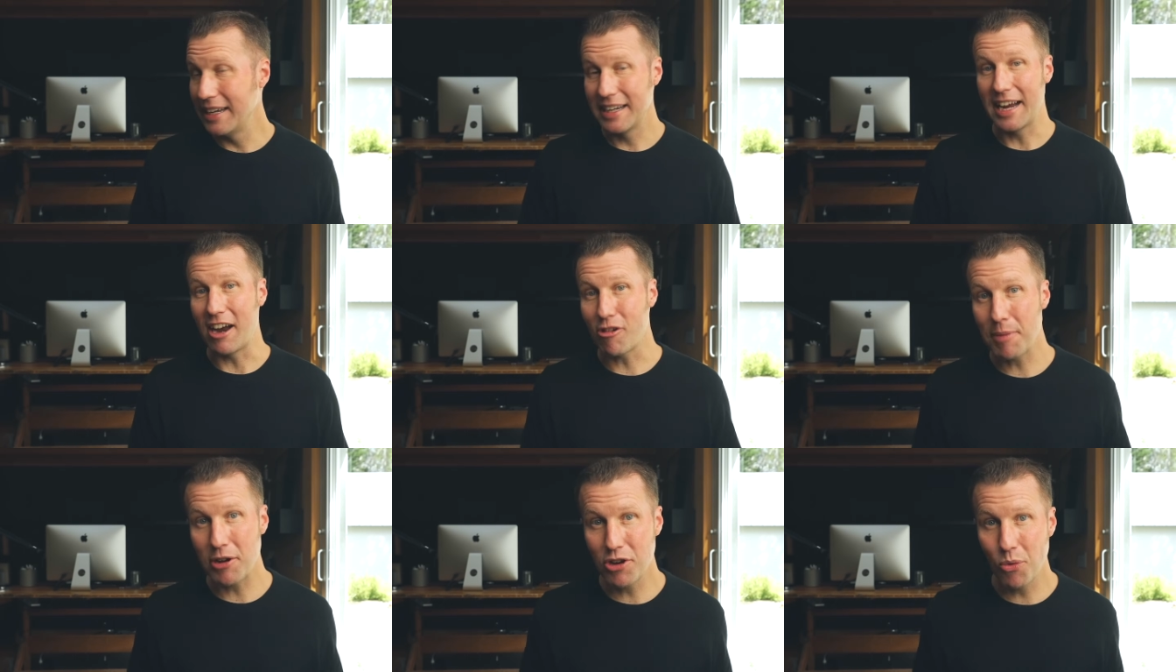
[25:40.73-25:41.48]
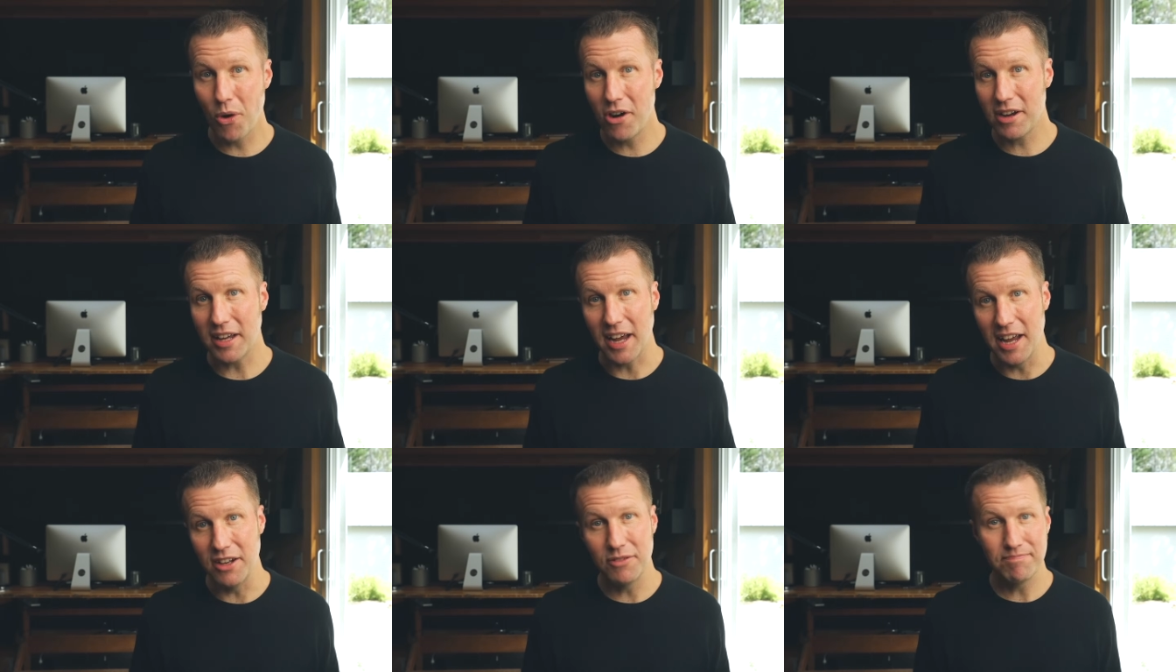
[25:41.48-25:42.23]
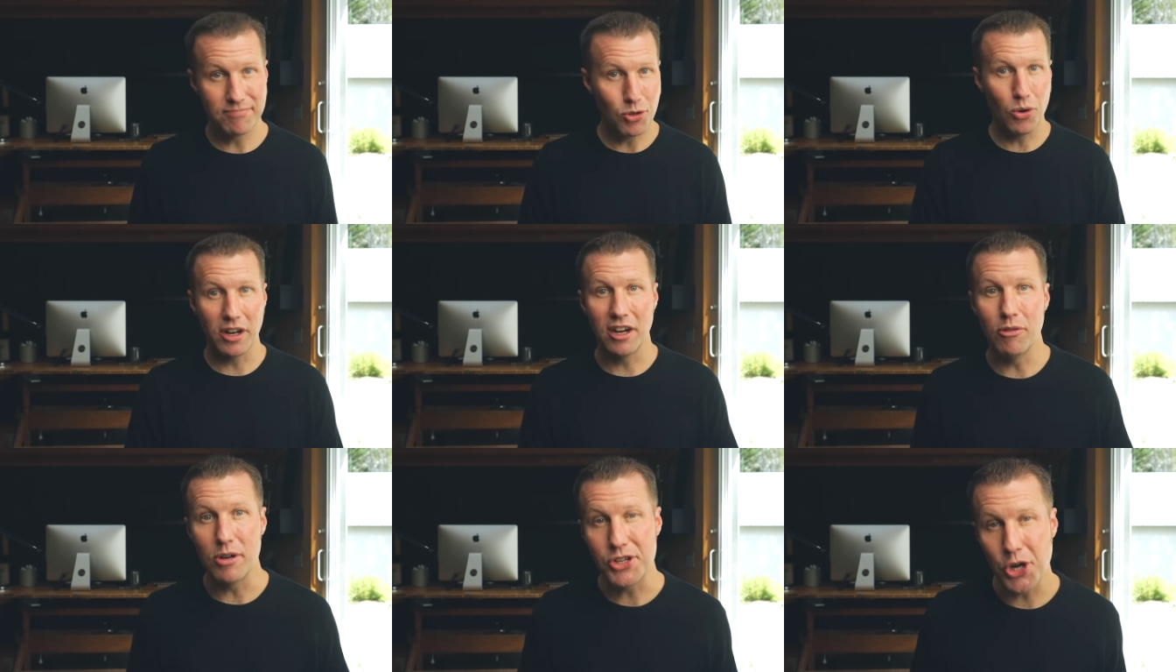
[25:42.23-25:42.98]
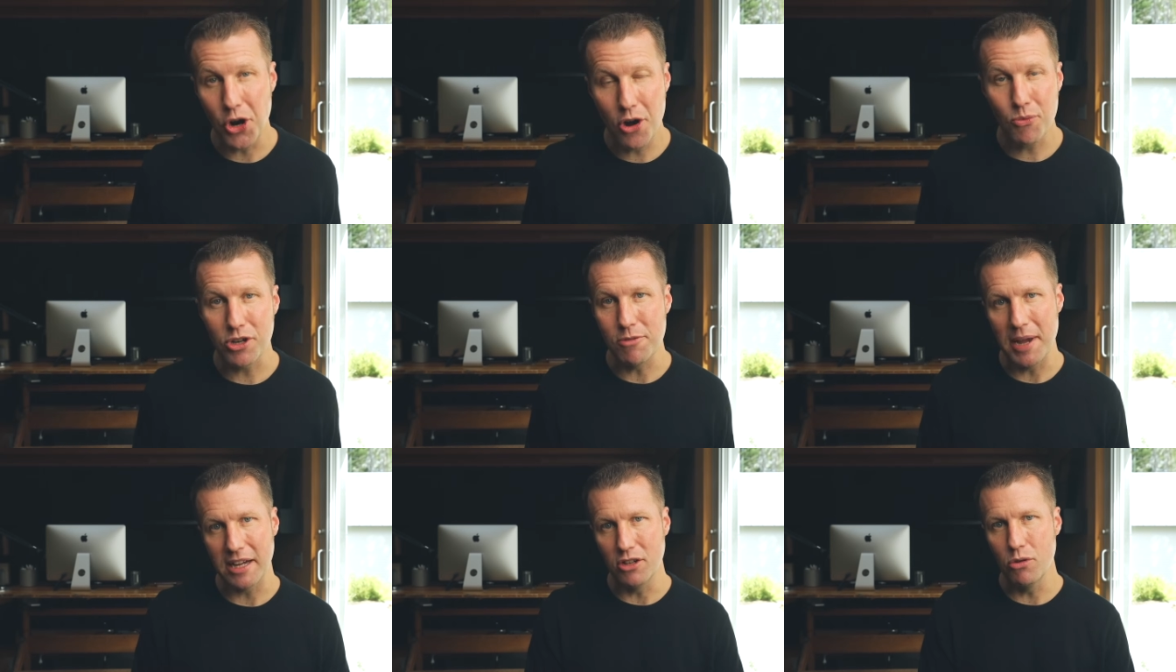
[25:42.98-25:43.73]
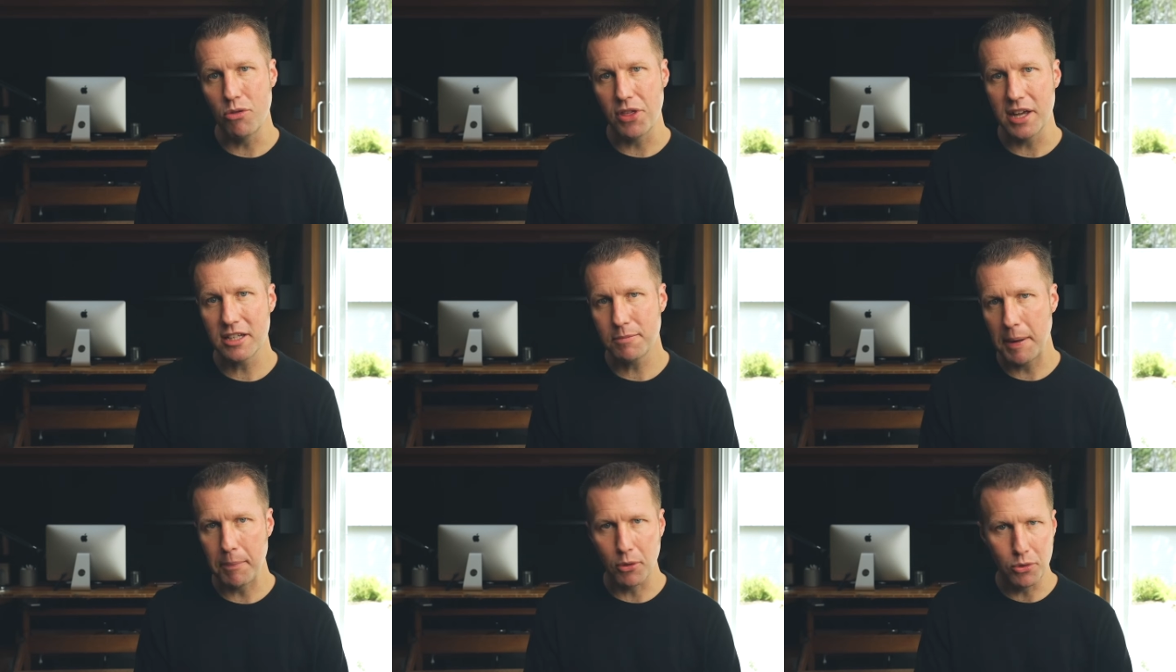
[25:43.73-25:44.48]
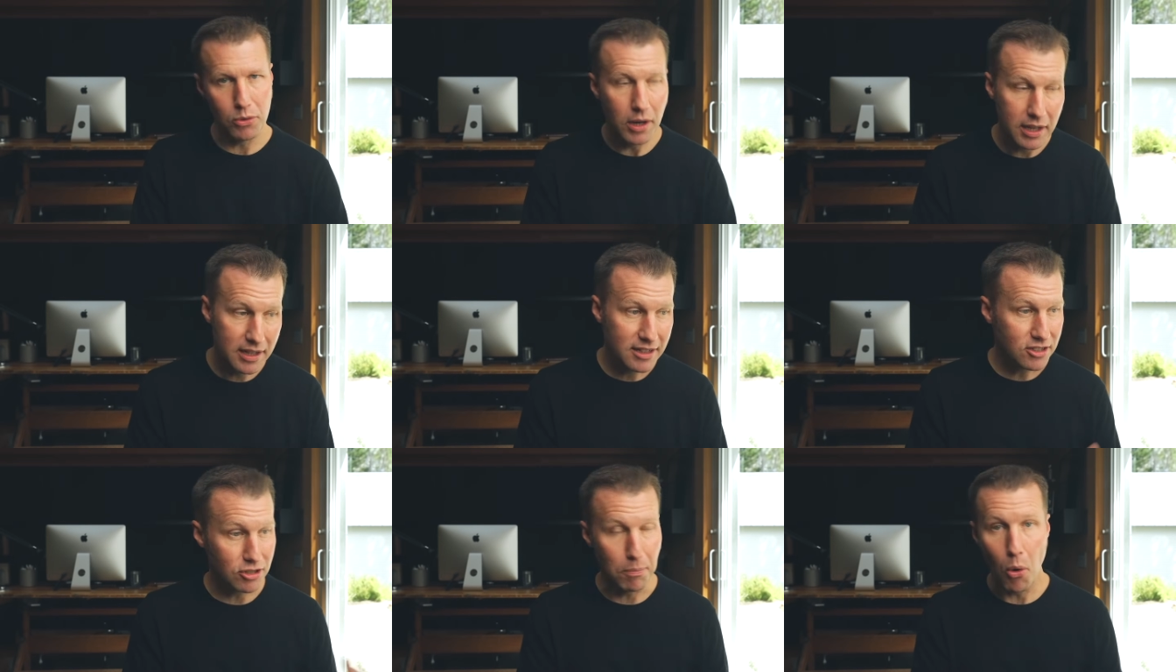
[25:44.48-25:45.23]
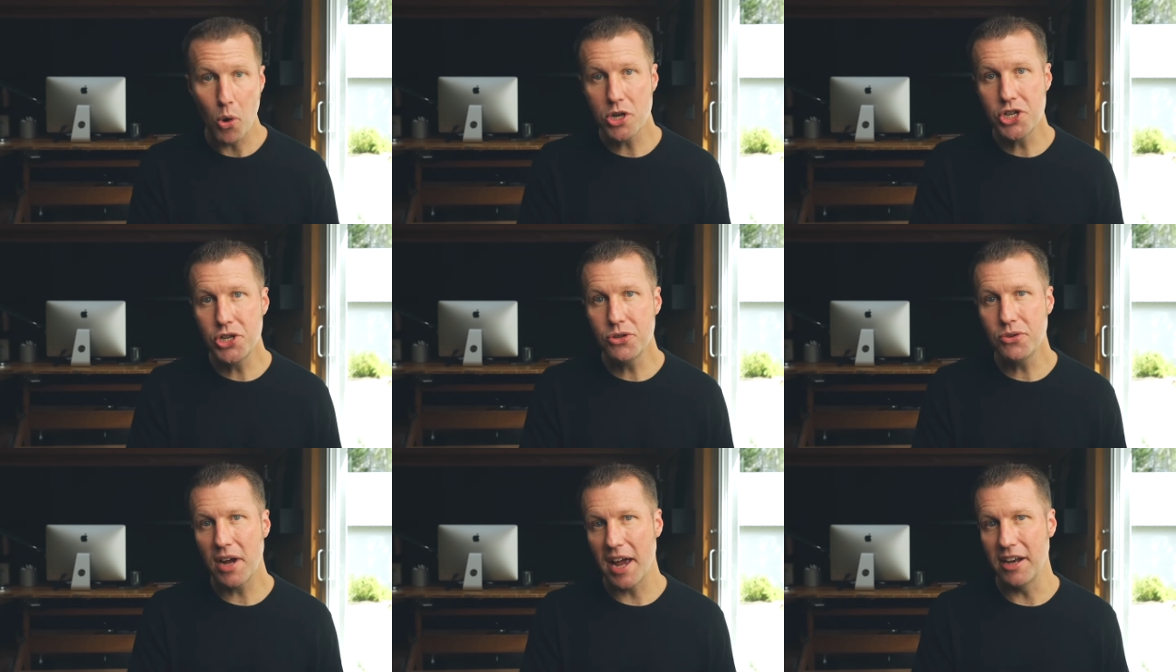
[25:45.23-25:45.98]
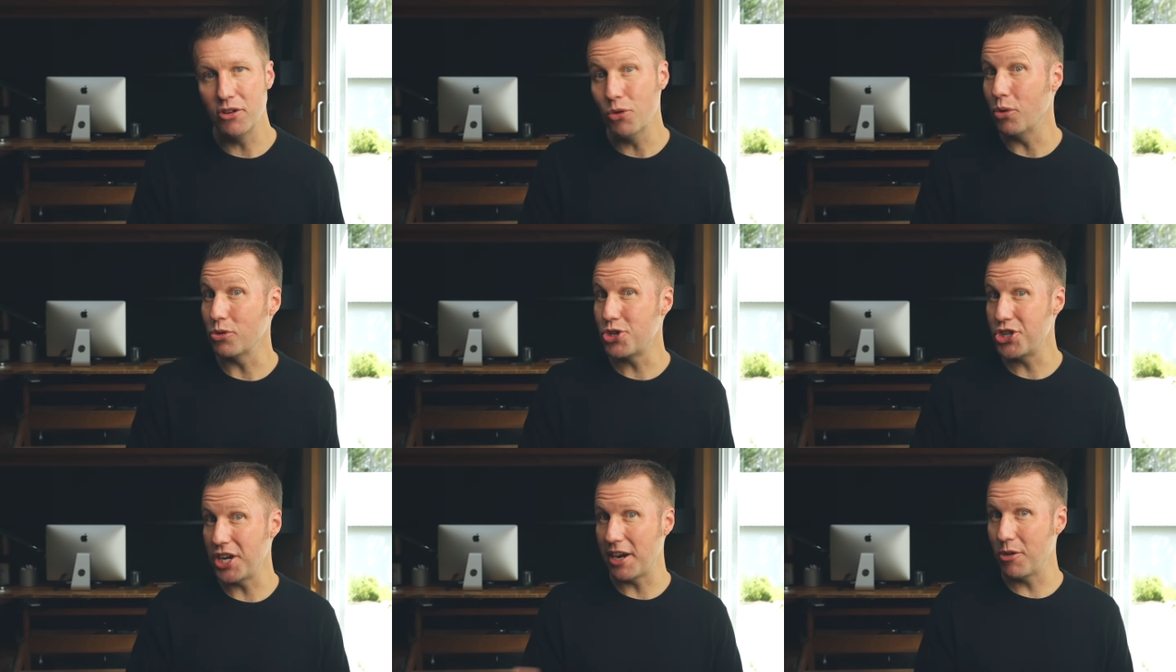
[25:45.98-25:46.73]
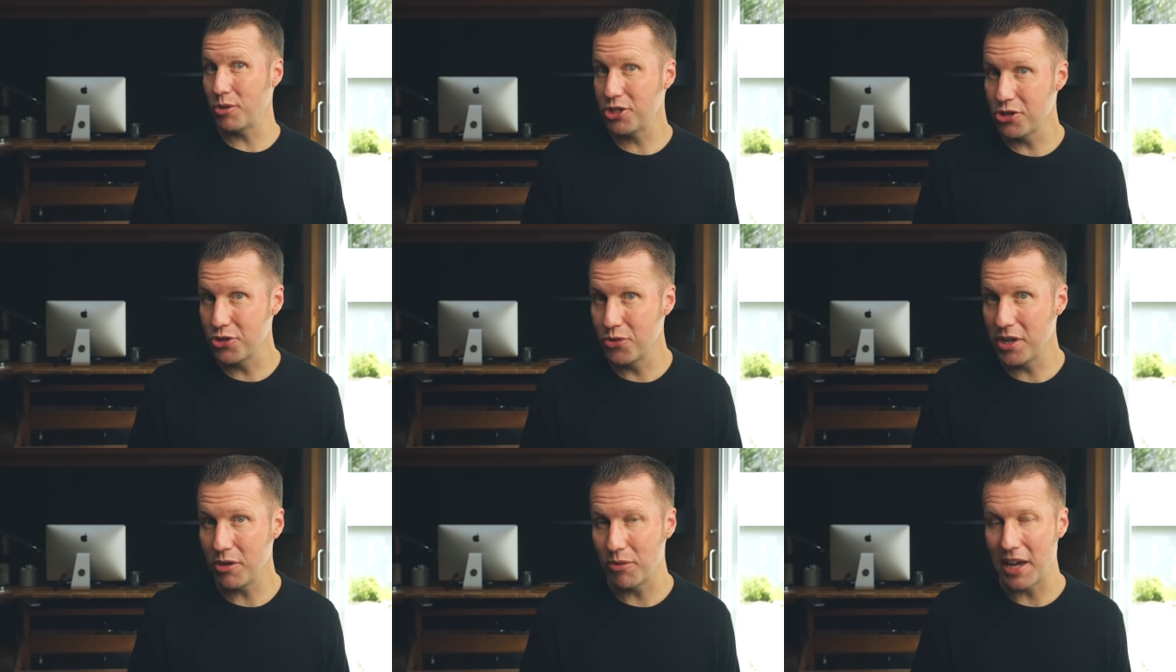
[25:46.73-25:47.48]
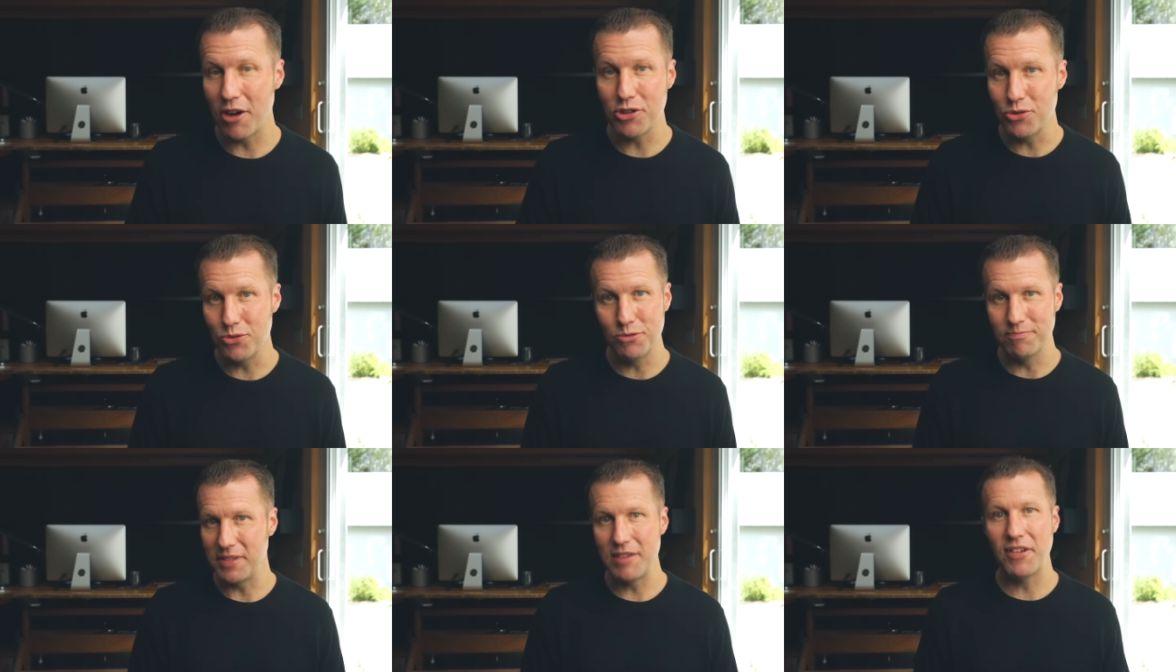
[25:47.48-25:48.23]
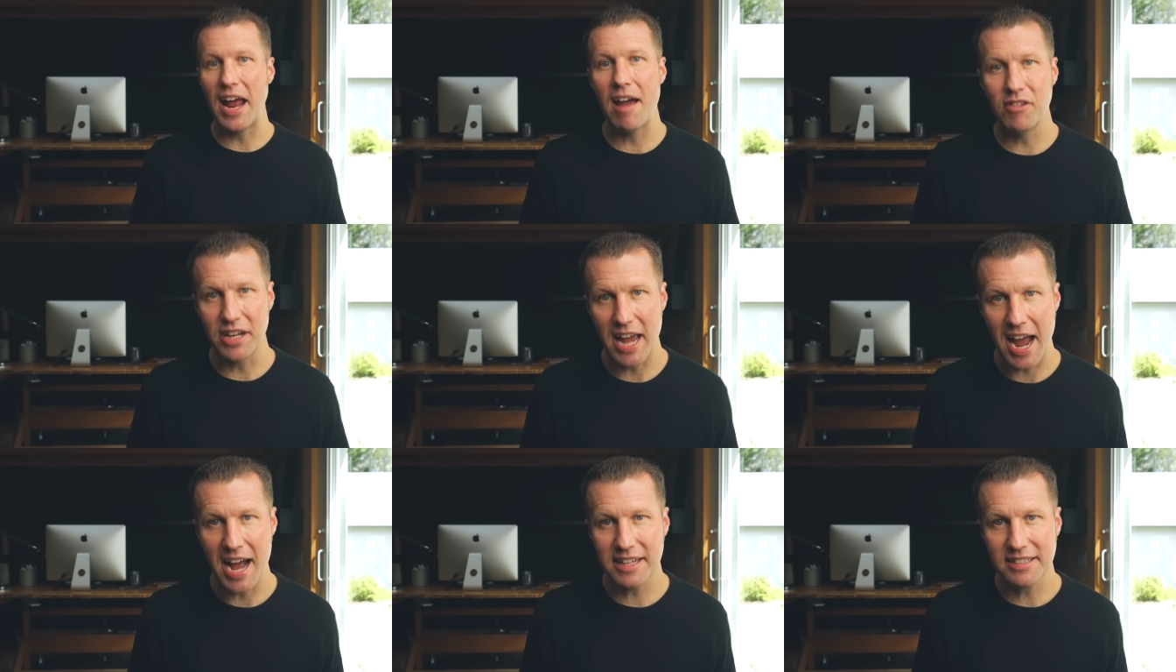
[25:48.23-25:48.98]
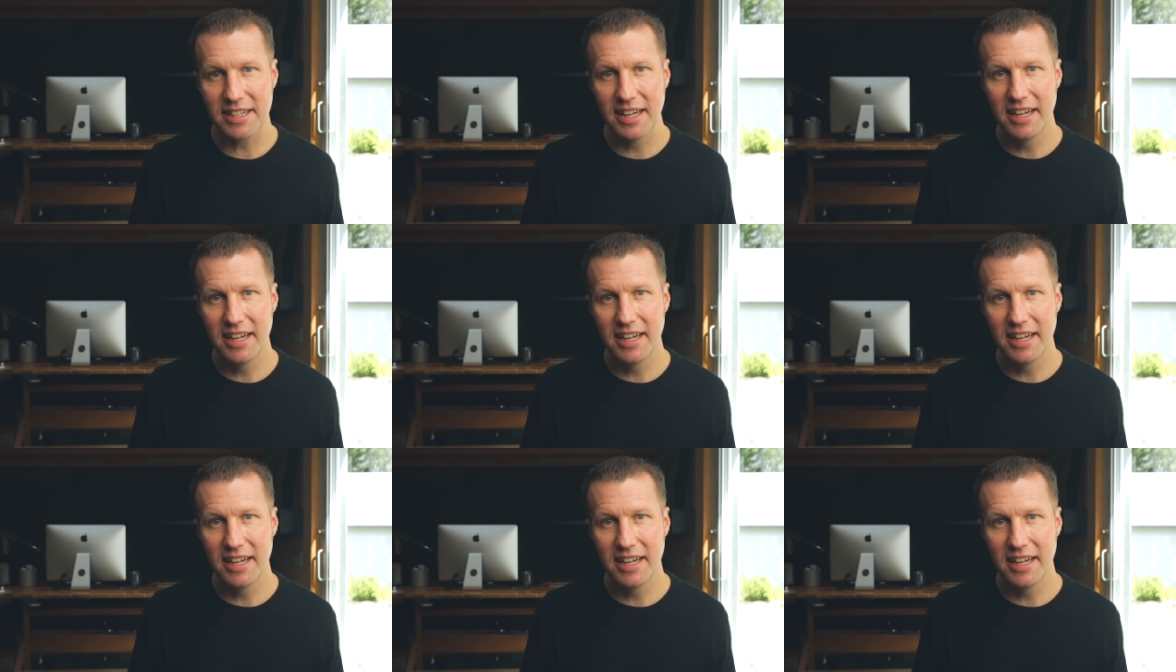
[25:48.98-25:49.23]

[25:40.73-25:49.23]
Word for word: care about your work and who are going to return when you make new things, people who support you and who will share what you're doing without you even having to ask,